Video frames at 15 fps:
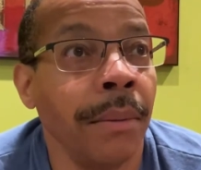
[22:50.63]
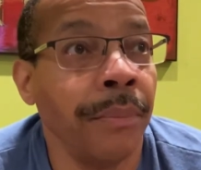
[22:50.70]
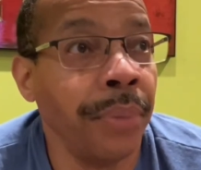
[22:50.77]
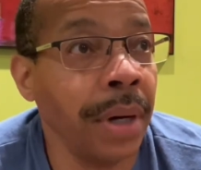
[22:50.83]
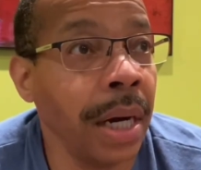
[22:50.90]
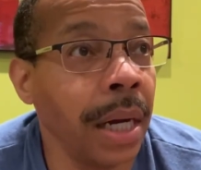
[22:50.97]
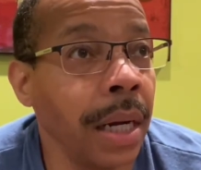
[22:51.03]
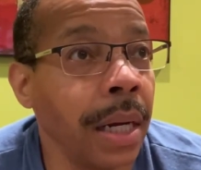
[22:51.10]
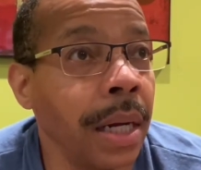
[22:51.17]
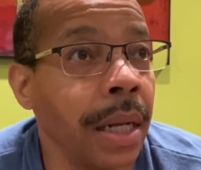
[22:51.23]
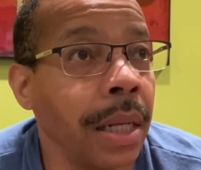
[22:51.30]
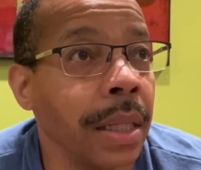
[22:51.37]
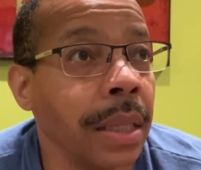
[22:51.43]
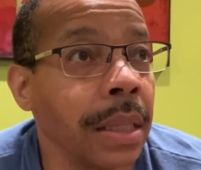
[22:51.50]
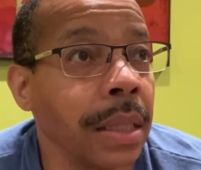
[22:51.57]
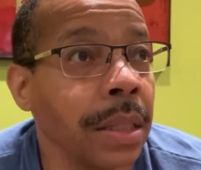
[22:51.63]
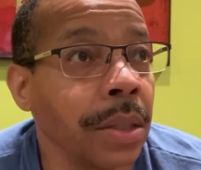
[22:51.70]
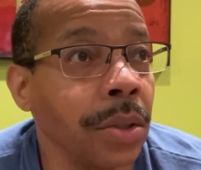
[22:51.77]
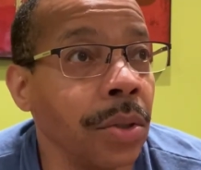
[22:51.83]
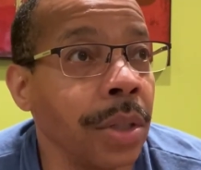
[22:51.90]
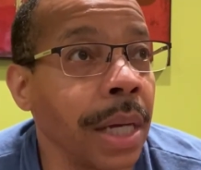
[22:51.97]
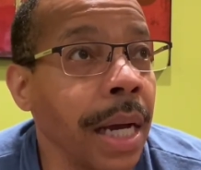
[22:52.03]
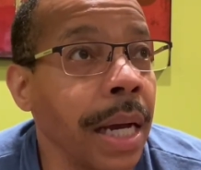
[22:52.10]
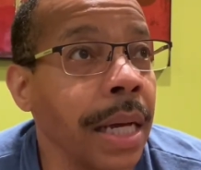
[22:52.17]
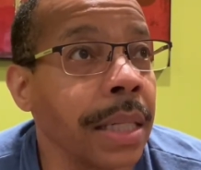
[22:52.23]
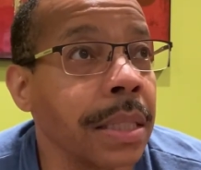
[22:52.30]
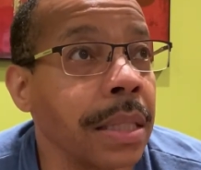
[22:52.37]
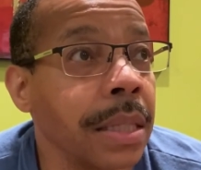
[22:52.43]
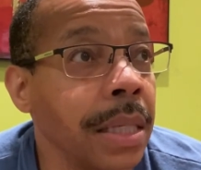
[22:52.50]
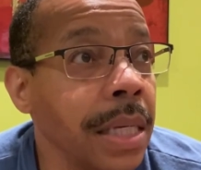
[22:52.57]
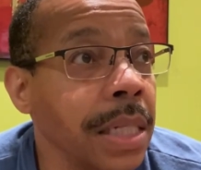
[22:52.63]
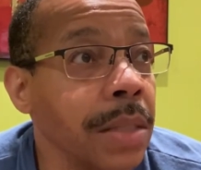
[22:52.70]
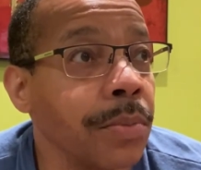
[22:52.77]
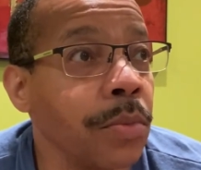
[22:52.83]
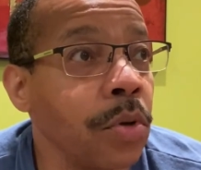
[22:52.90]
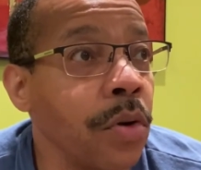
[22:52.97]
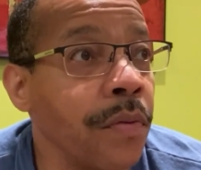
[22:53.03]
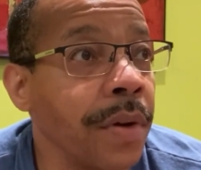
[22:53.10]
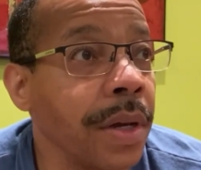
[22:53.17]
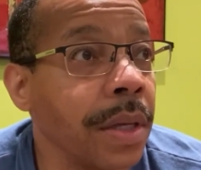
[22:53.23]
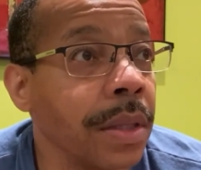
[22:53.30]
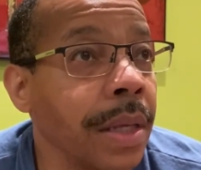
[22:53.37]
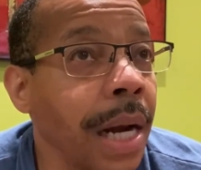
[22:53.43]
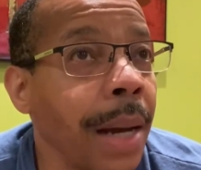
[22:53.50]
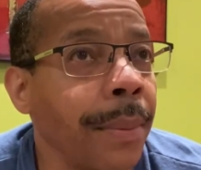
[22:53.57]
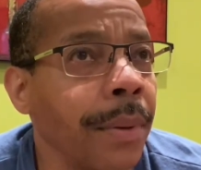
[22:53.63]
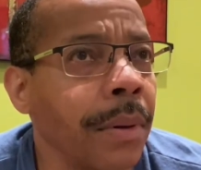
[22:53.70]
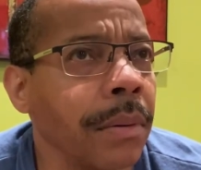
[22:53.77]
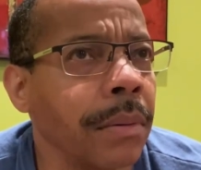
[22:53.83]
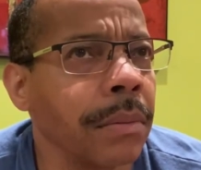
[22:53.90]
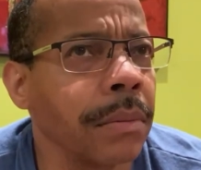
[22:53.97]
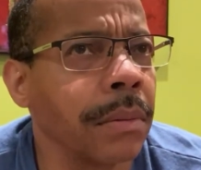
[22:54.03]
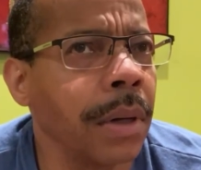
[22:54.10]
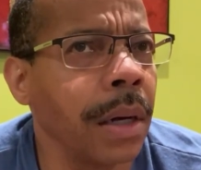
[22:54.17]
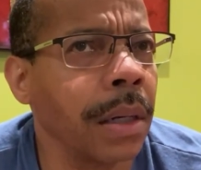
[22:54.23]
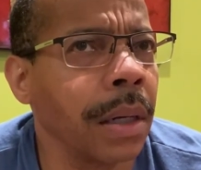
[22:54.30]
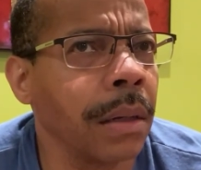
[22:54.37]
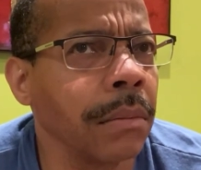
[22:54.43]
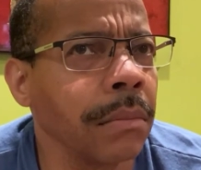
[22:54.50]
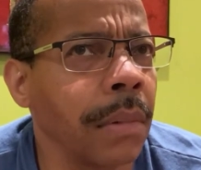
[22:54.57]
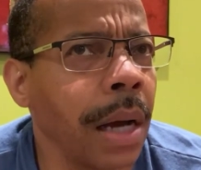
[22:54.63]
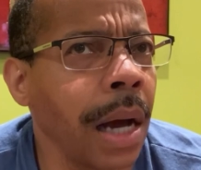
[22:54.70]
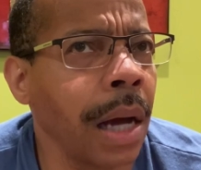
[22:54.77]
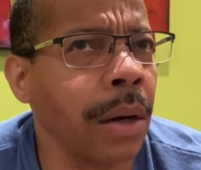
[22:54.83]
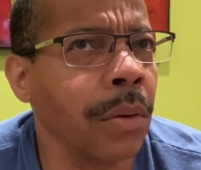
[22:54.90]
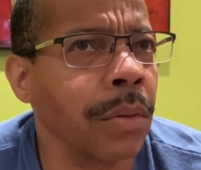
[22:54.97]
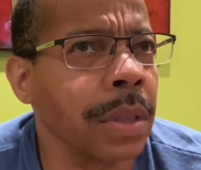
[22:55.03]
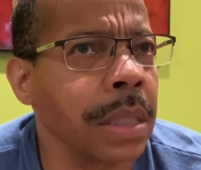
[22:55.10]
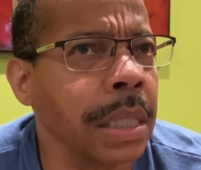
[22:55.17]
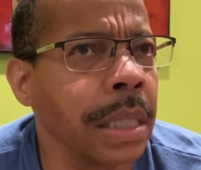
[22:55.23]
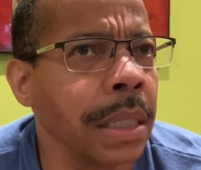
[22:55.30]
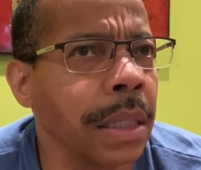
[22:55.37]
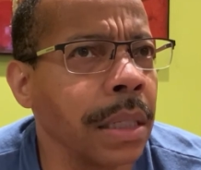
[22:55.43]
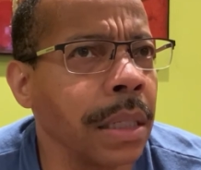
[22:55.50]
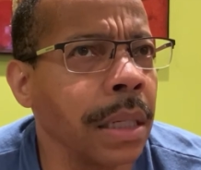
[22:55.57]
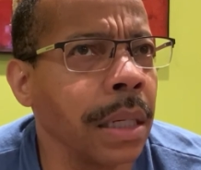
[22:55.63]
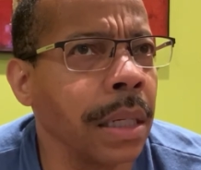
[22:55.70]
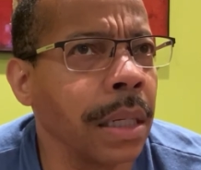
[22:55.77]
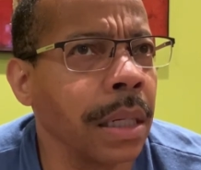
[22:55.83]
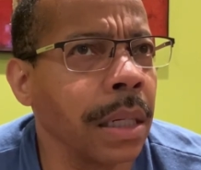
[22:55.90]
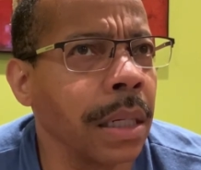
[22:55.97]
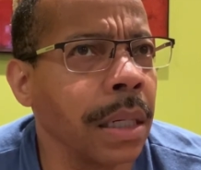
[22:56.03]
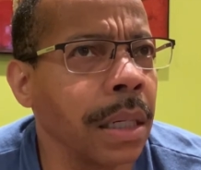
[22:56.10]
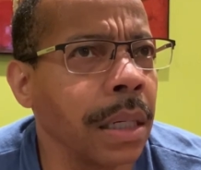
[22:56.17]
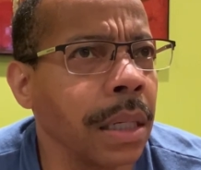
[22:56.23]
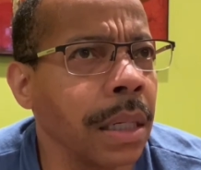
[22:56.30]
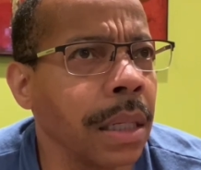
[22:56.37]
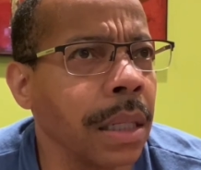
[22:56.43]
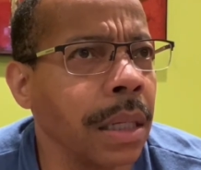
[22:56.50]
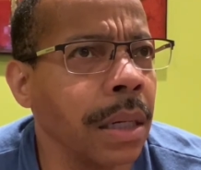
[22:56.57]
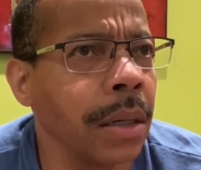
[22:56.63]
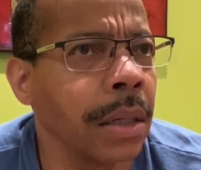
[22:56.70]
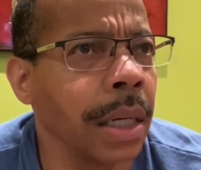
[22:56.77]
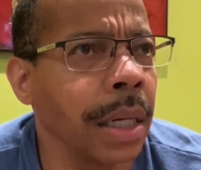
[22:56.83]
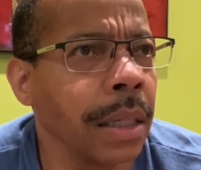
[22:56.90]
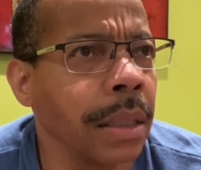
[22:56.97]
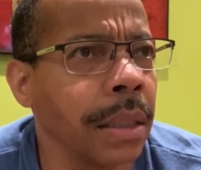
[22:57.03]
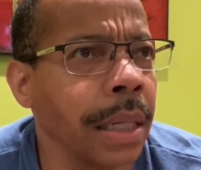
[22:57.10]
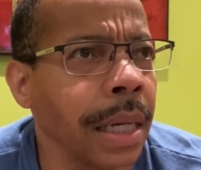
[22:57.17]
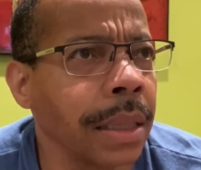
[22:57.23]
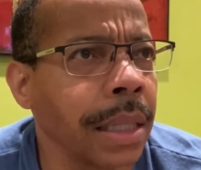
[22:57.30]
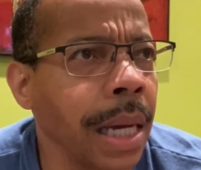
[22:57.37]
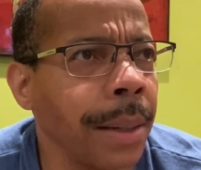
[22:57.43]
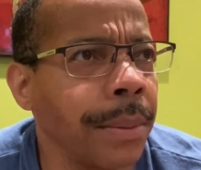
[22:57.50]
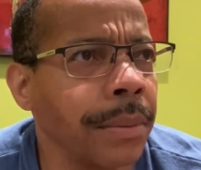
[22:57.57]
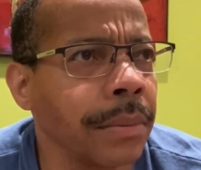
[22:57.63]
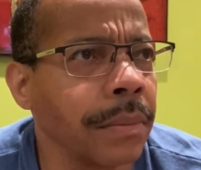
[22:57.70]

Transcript: But you guys, this movie that I, hold up, I don't see it. Okay, not that.